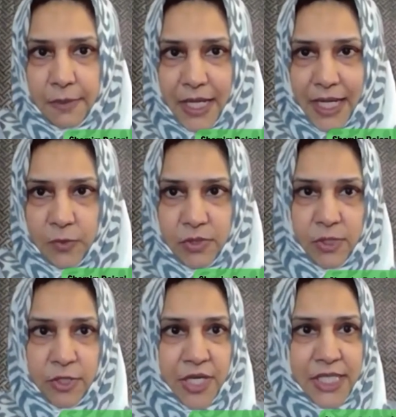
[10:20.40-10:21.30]
and we were
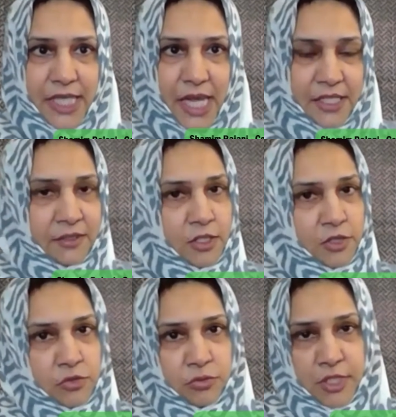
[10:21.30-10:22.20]
training 800
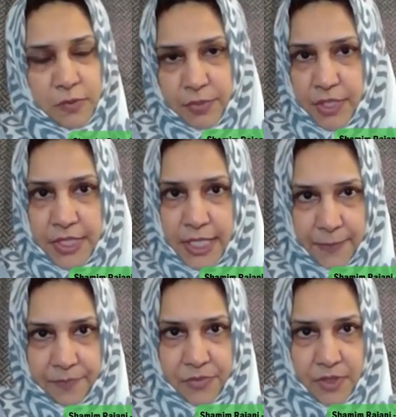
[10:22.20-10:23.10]
students per day.
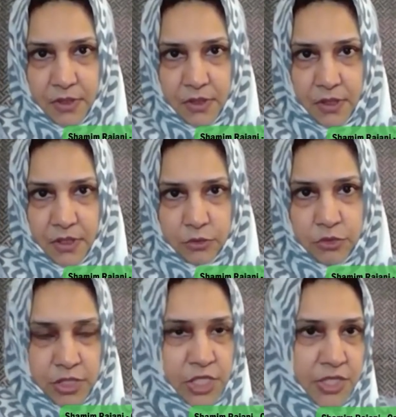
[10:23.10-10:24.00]
So
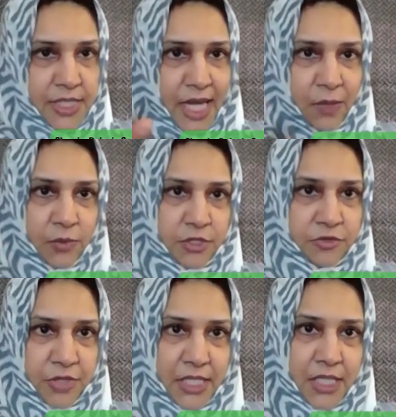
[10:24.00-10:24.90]
initially I was a
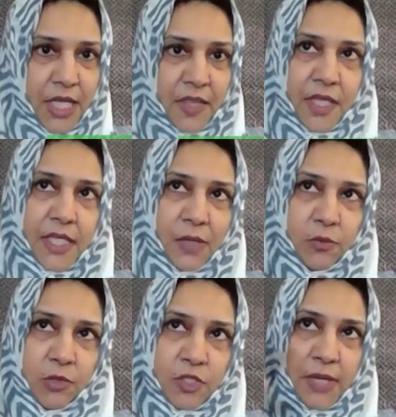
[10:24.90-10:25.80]
trainer, and then I
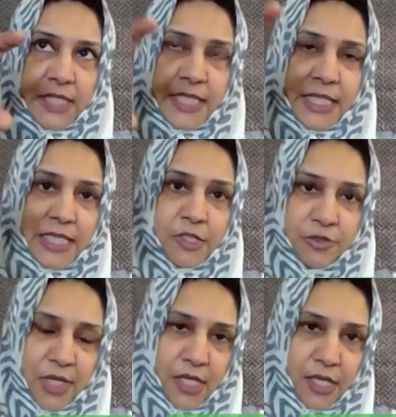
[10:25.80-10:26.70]
was
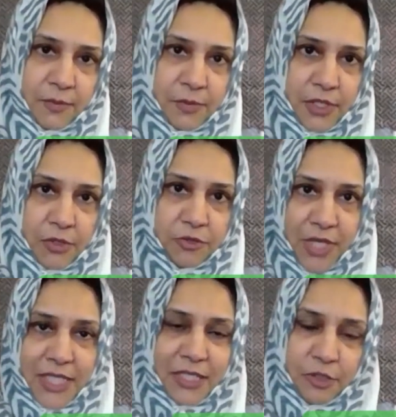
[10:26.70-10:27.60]
basically
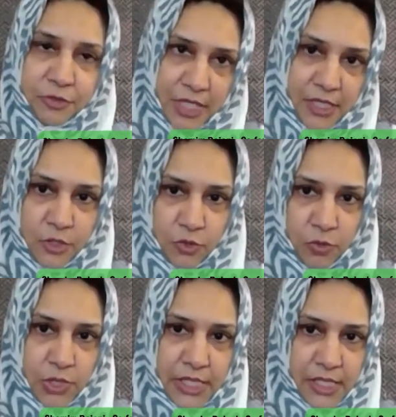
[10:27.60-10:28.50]
training the trainers
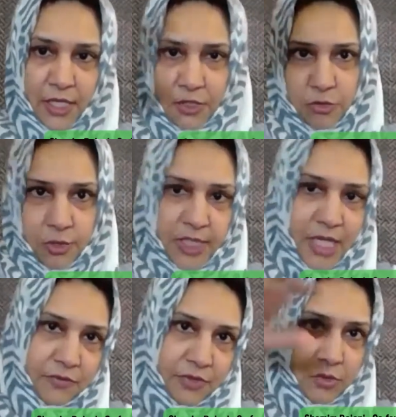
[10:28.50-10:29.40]
only. So looking
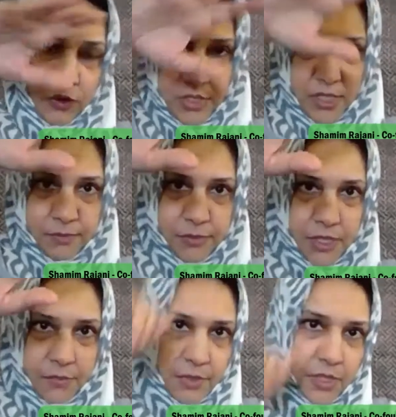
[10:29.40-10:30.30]
after those
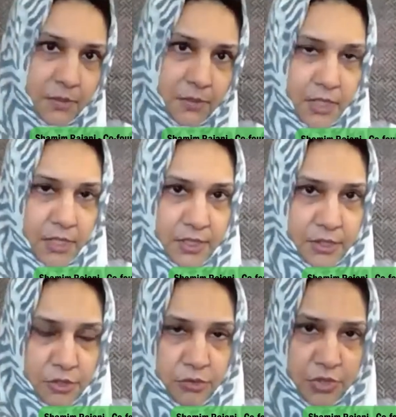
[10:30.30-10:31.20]

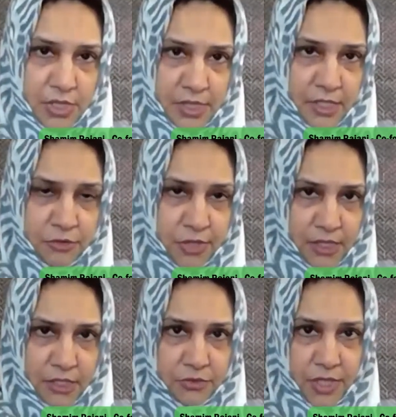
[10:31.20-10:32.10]
institutions and then
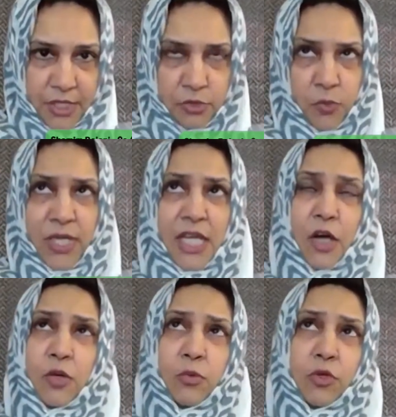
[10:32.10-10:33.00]
training the trainers. So we
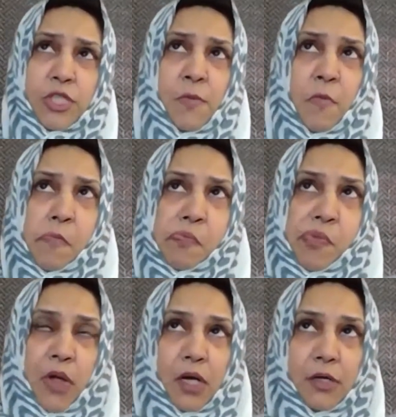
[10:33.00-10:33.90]
almost
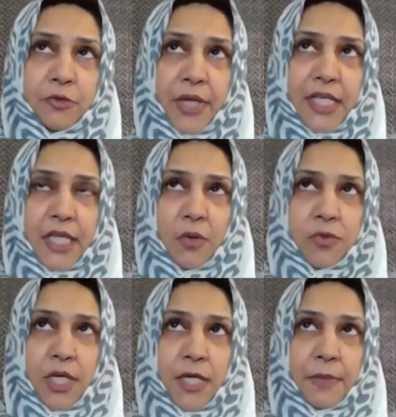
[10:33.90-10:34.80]
trained around